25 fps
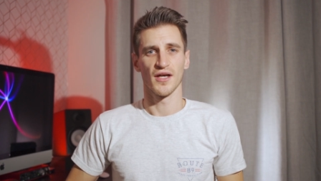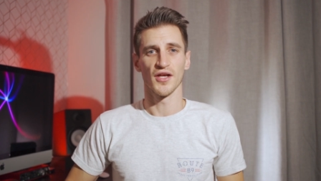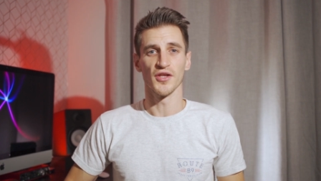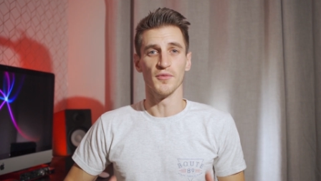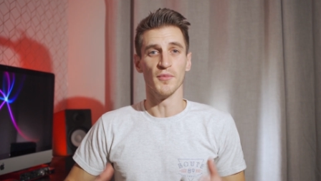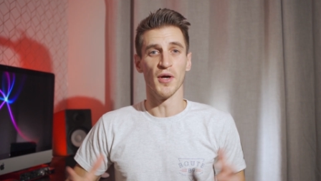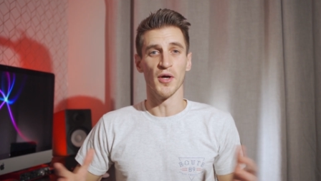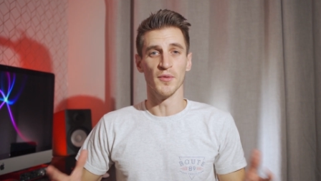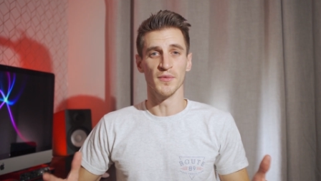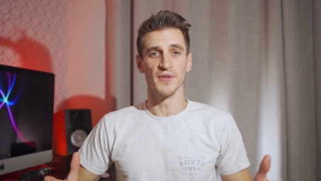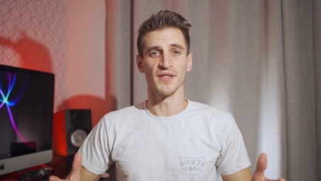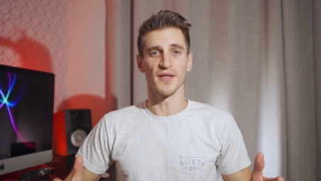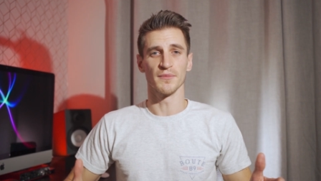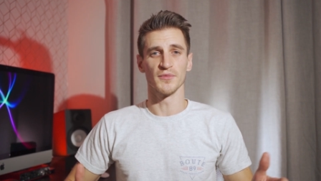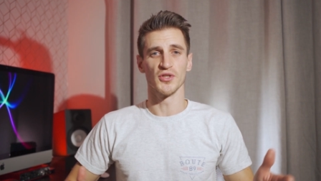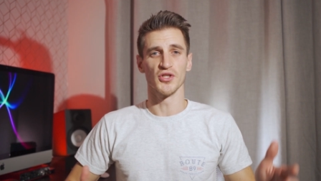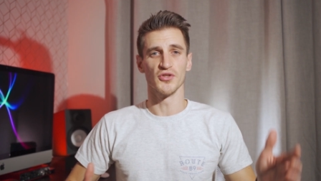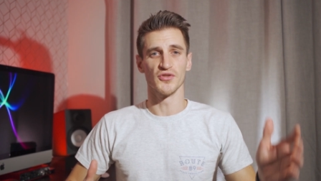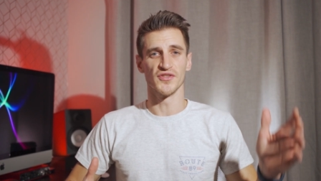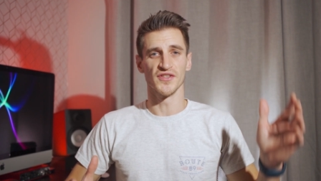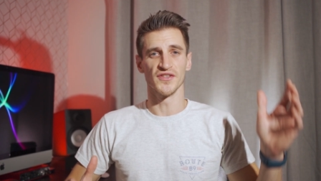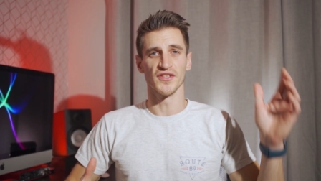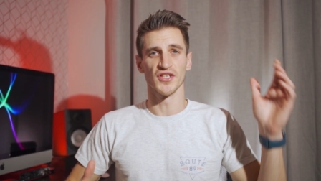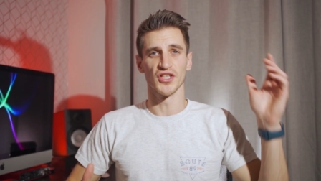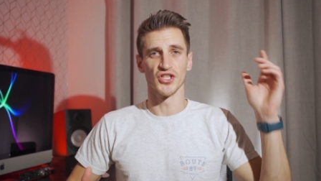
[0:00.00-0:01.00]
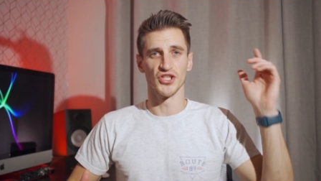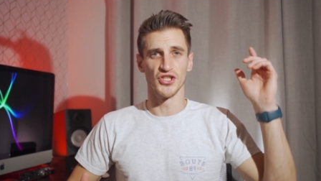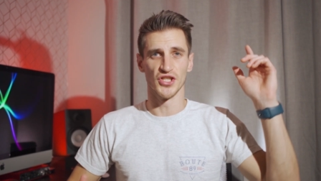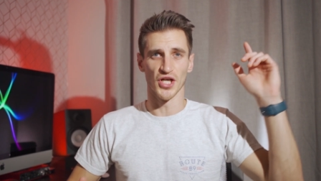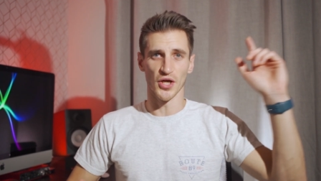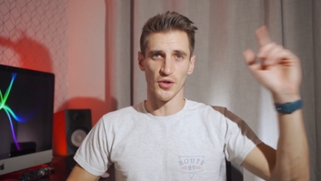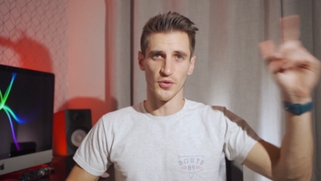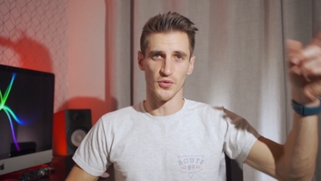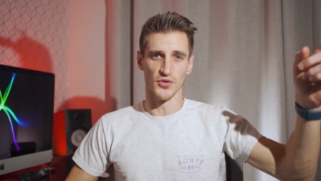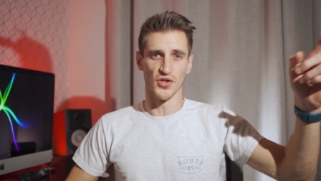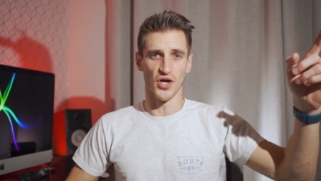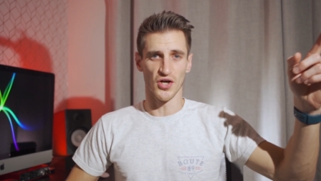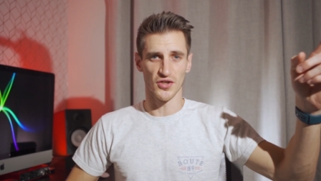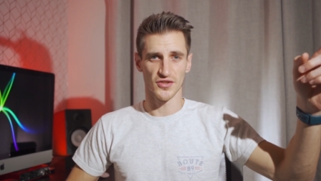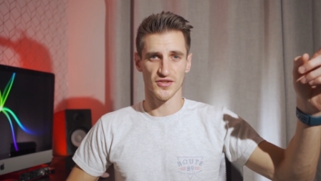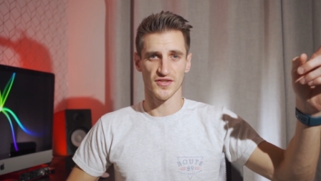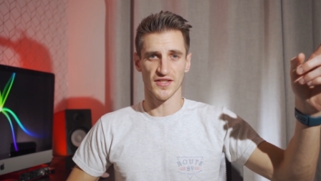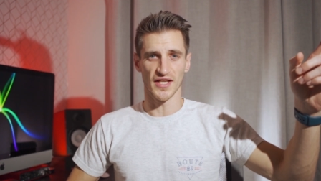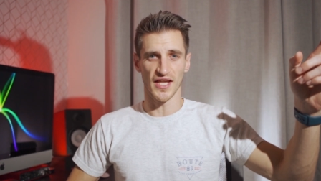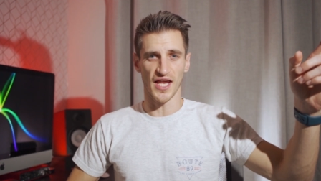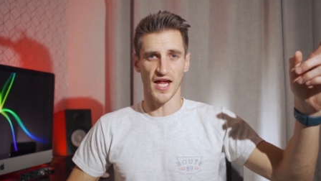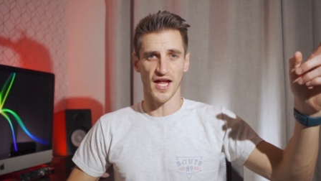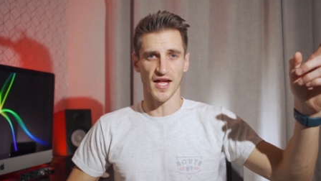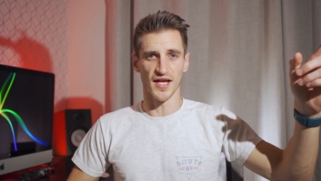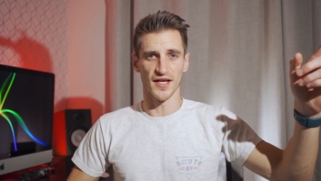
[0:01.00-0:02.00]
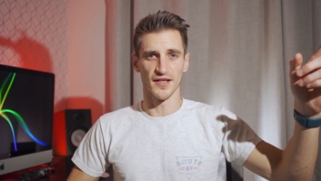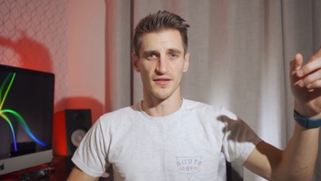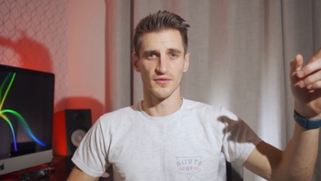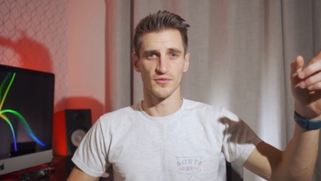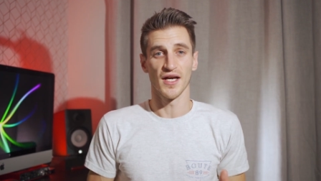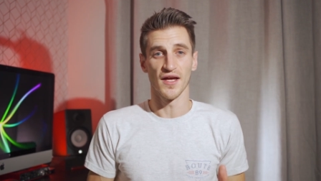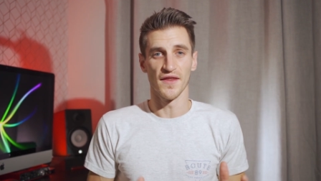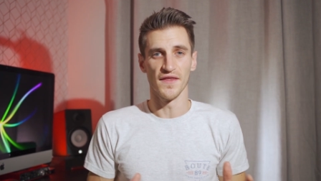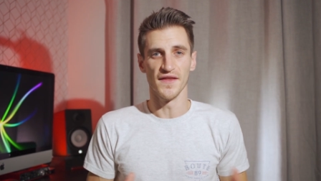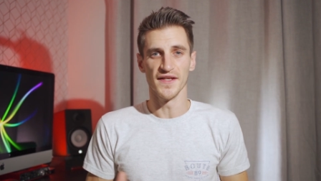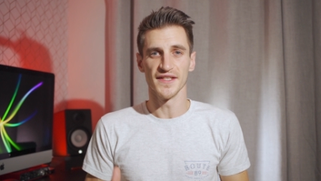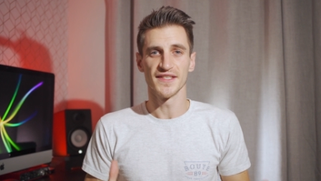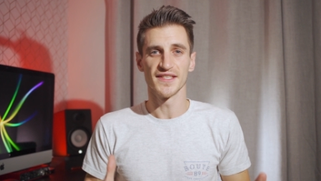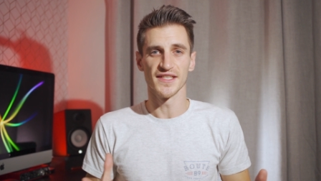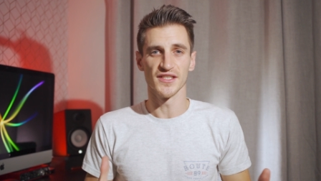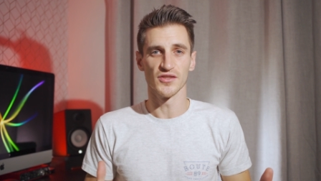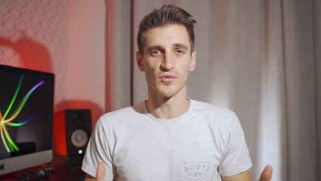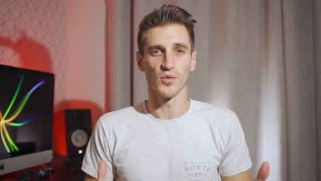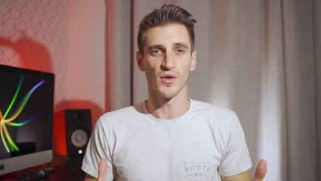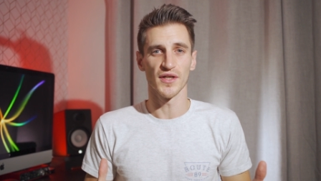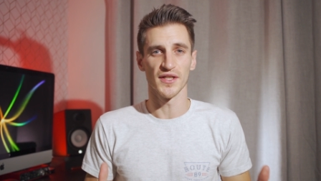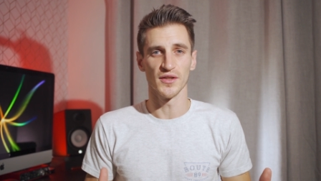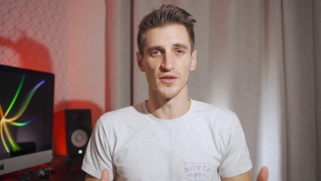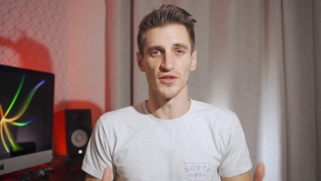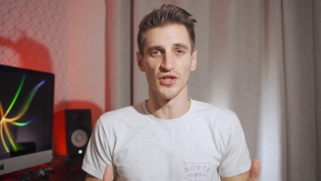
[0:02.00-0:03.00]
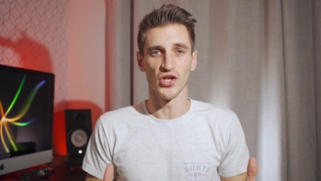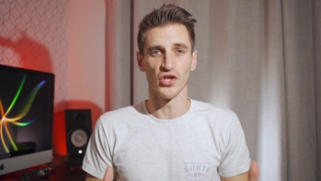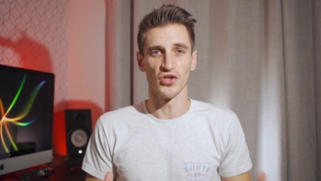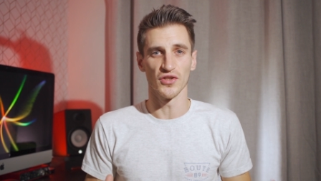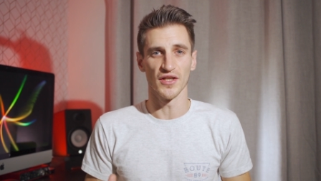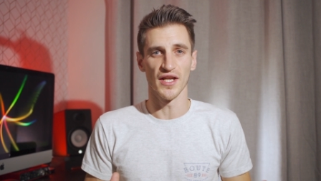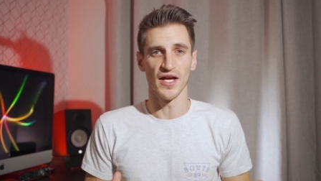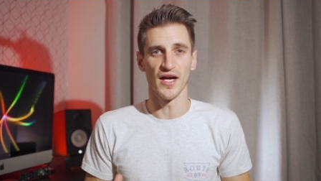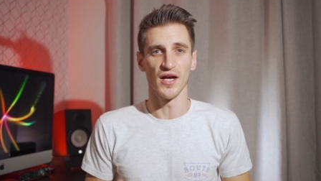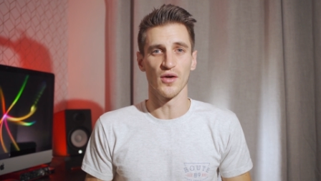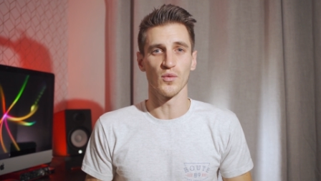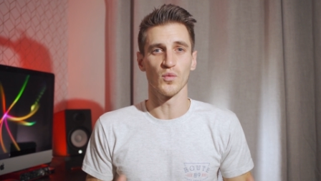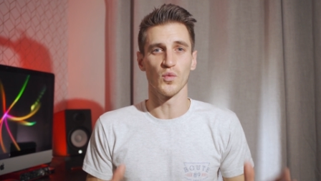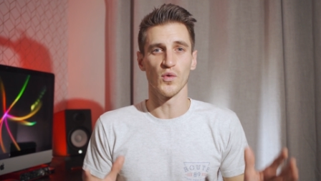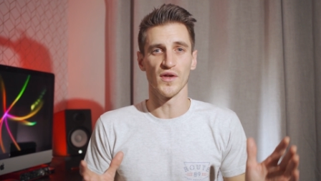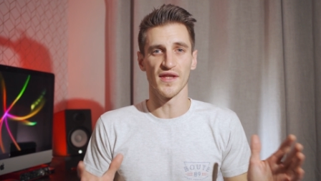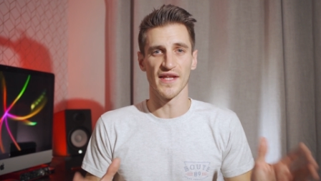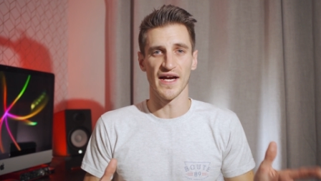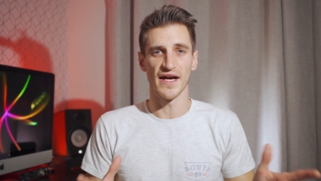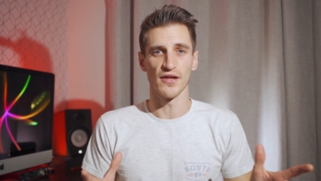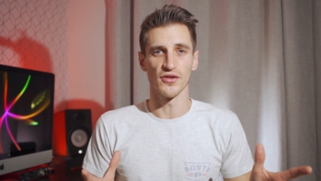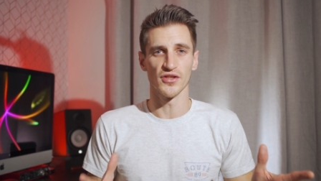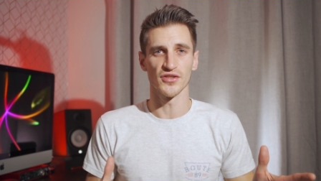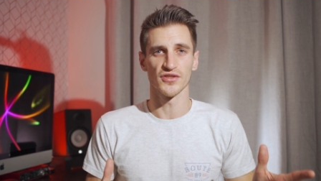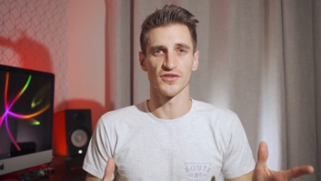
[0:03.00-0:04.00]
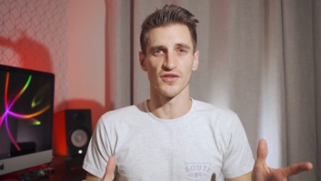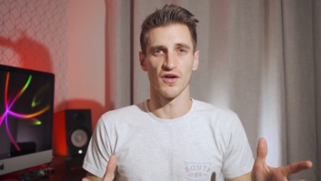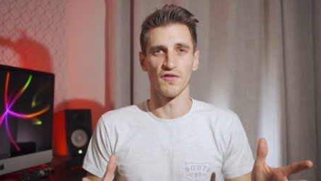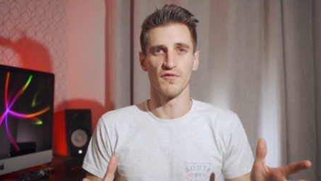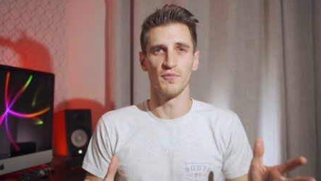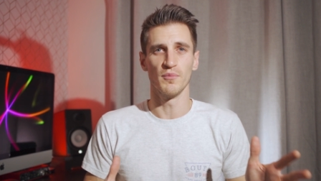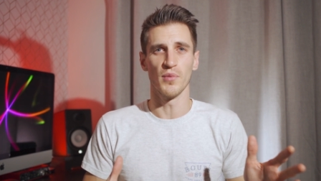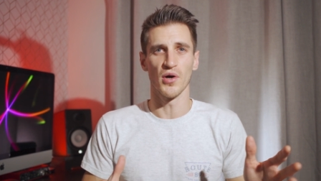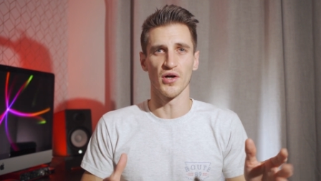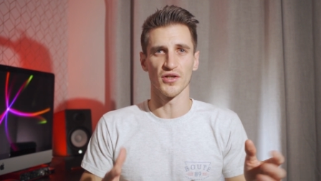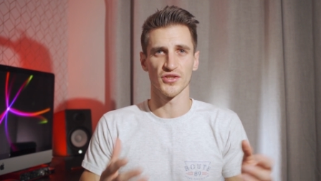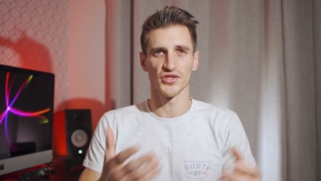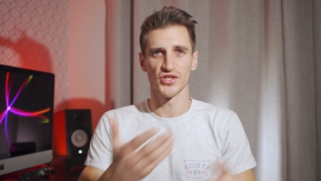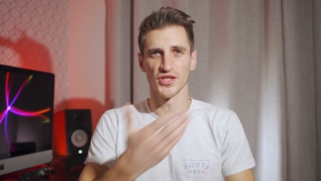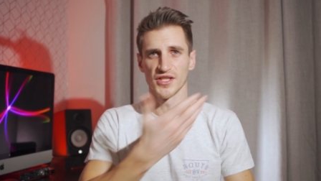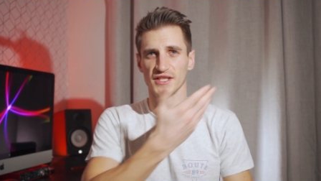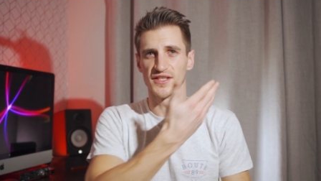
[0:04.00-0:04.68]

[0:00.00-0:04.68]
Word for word: At the moment I'm using the Godox light and this is what it would look like without the softbox.